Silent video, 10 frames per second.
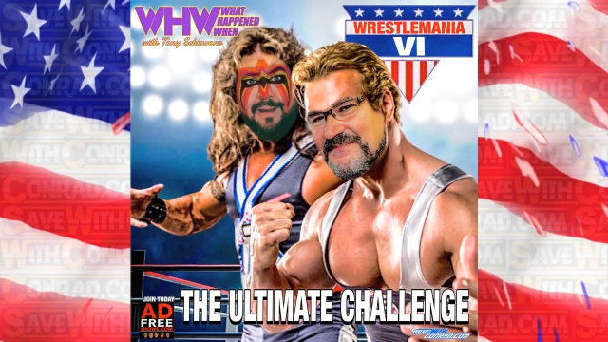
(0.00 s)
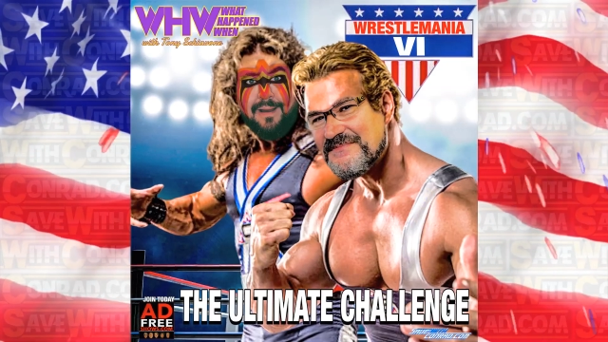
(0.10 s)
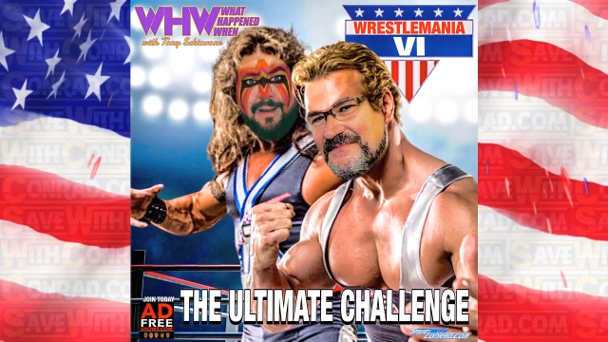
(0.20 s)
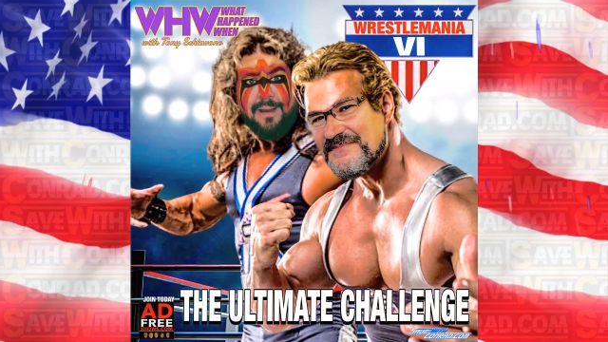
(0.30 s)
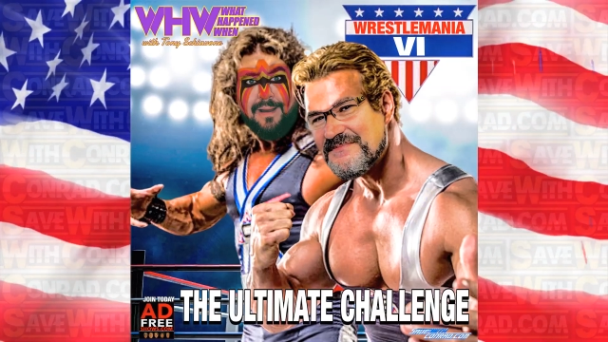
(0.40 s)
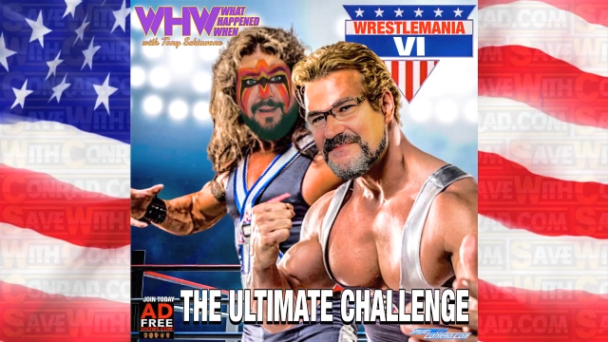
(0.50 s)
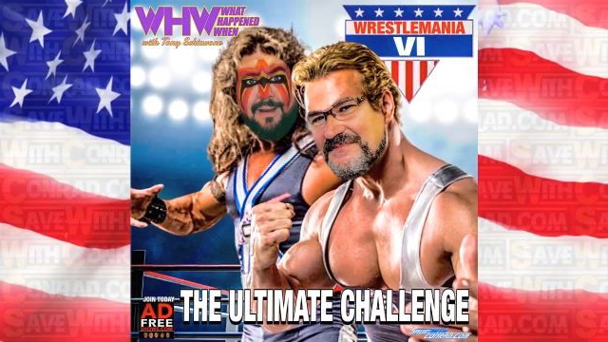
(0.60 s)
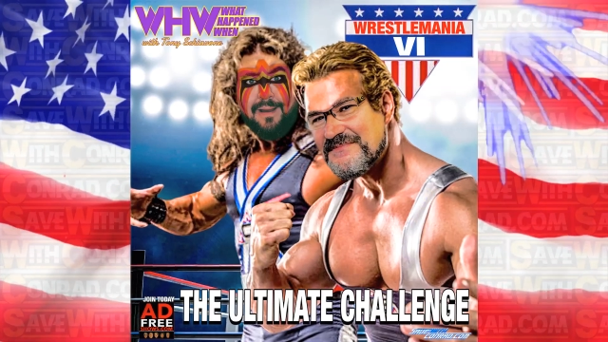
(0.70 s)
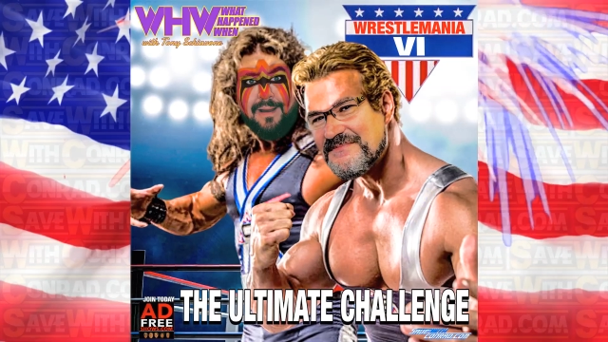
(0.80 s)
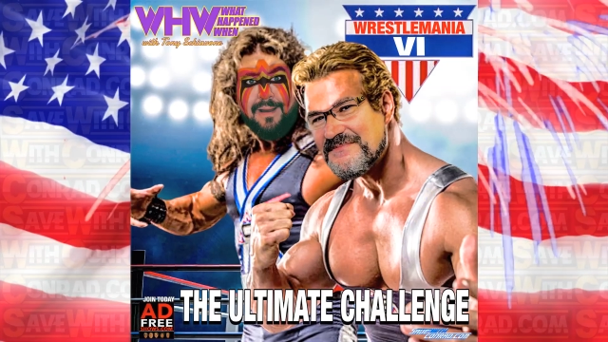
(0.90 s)

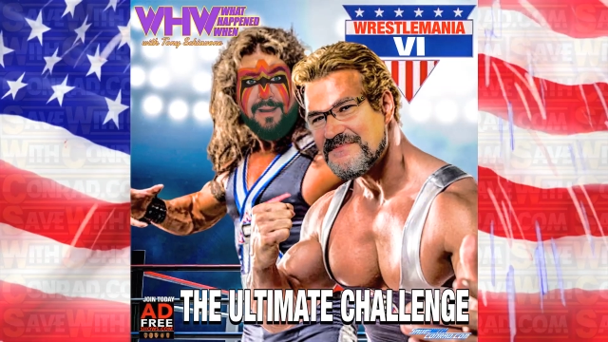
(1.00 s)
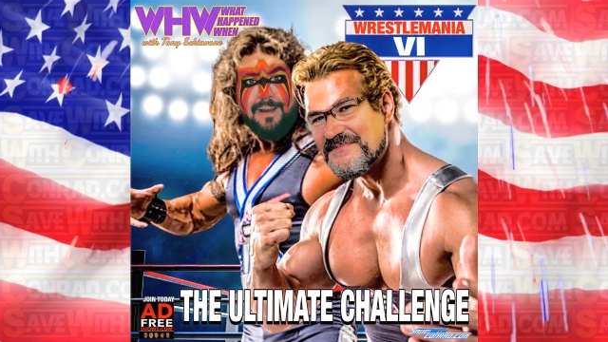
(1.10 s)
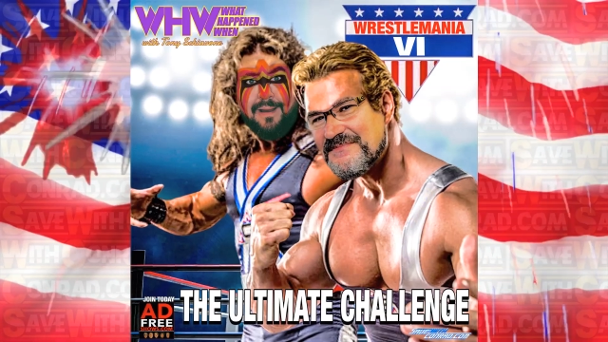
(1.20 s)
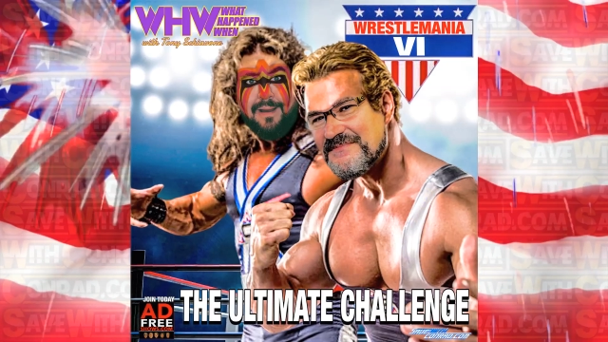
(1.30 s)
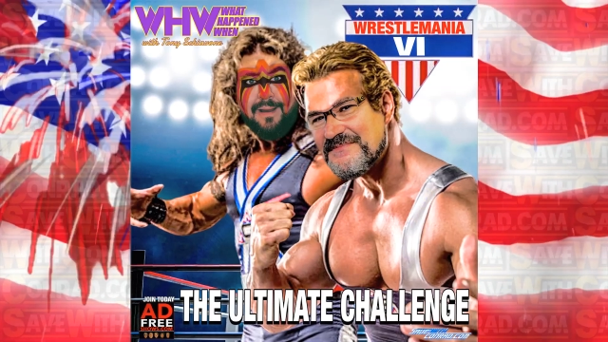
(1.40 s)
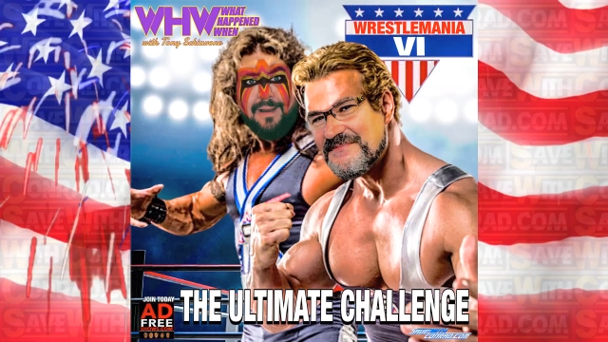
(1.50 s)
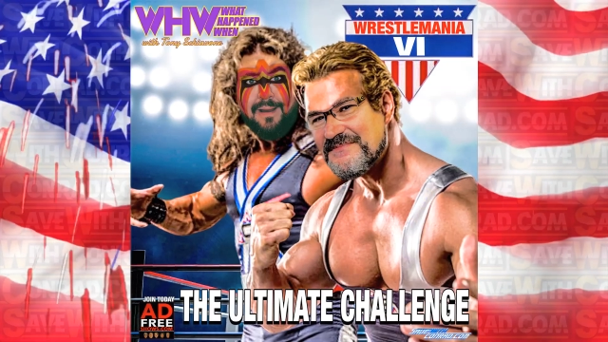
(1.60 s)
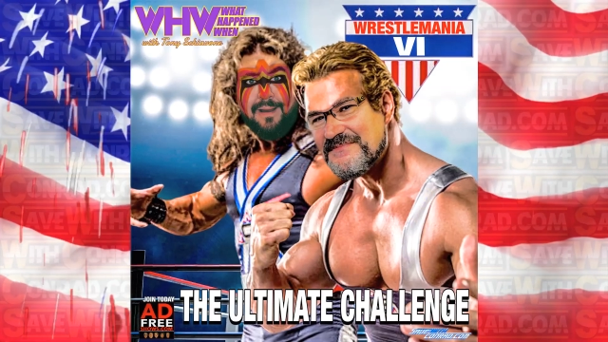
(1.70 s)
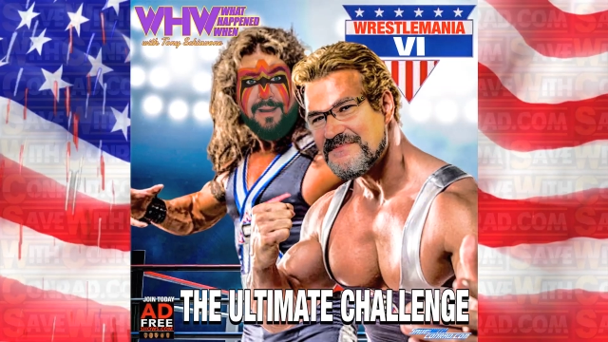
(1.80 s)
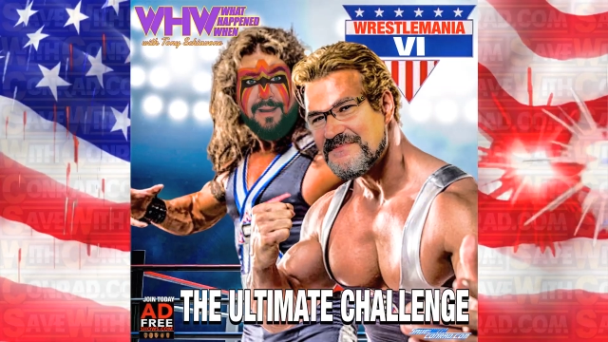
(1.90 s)

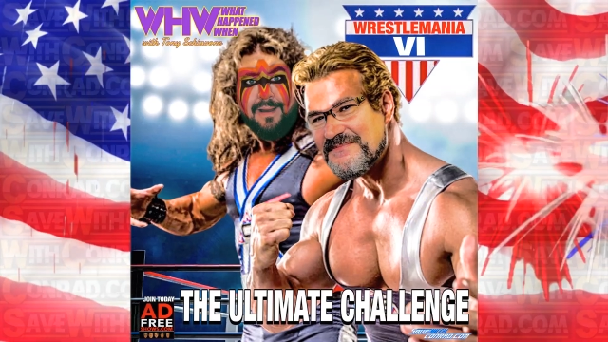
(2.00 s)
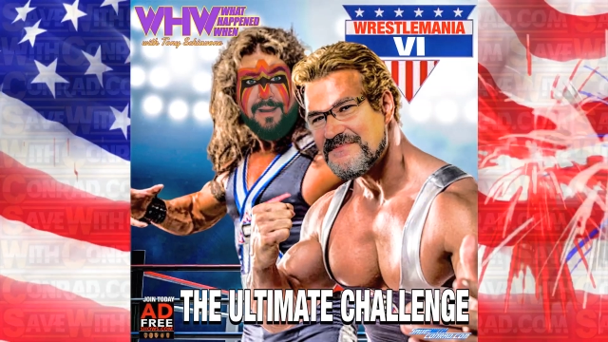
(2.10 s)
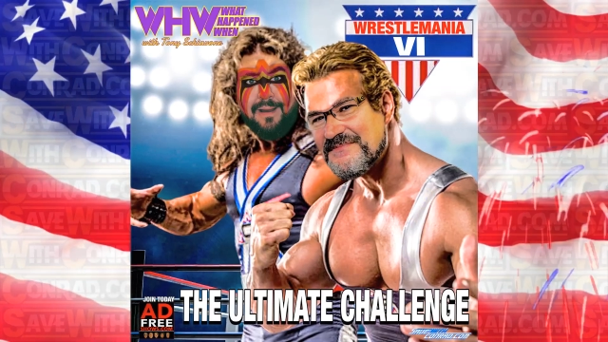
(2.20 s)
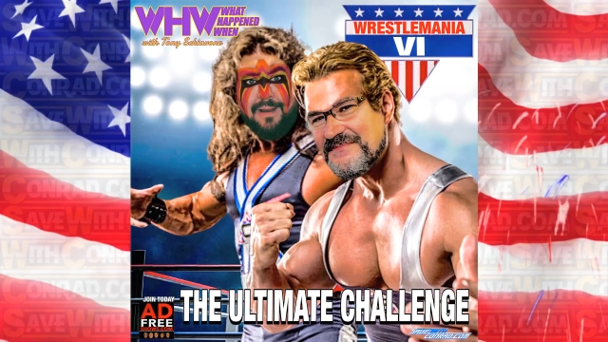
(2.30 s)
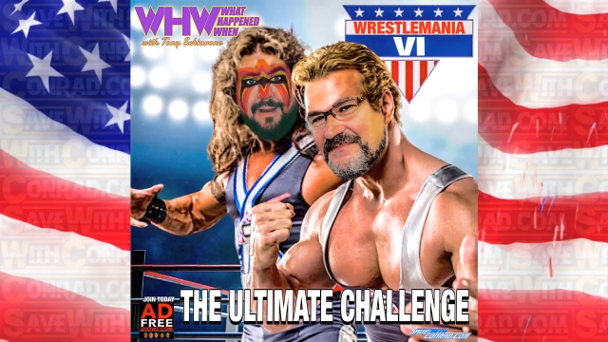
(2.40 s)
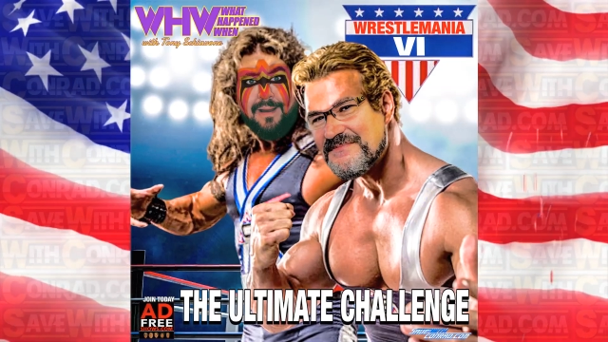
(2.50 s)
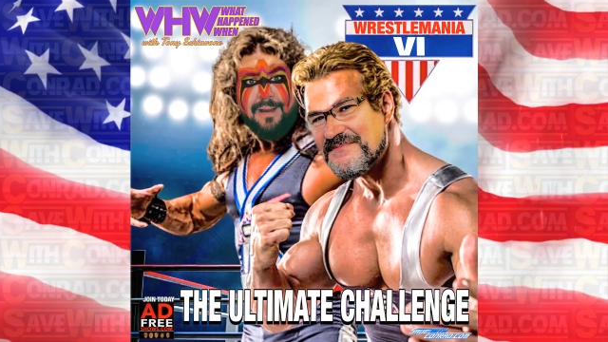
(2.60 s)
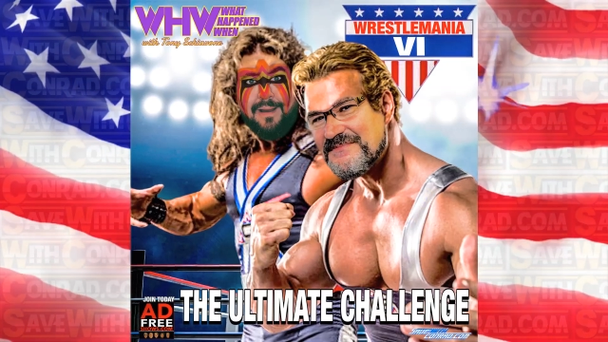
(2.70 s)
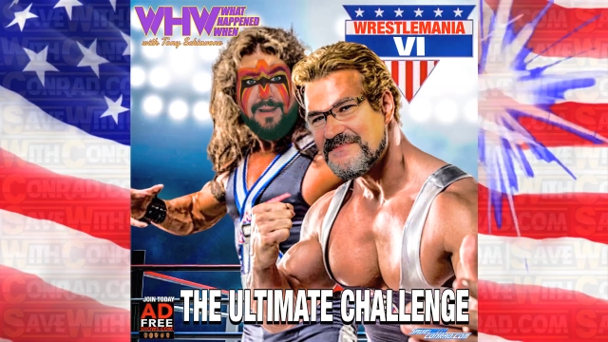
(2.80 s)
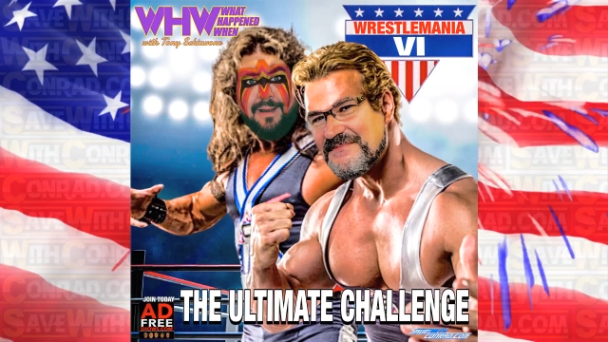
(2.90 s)

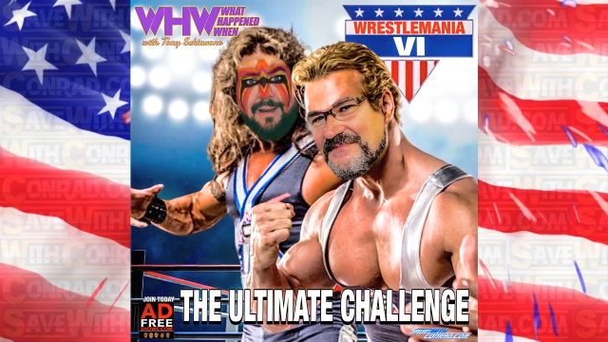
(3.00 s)
Nobody speaks.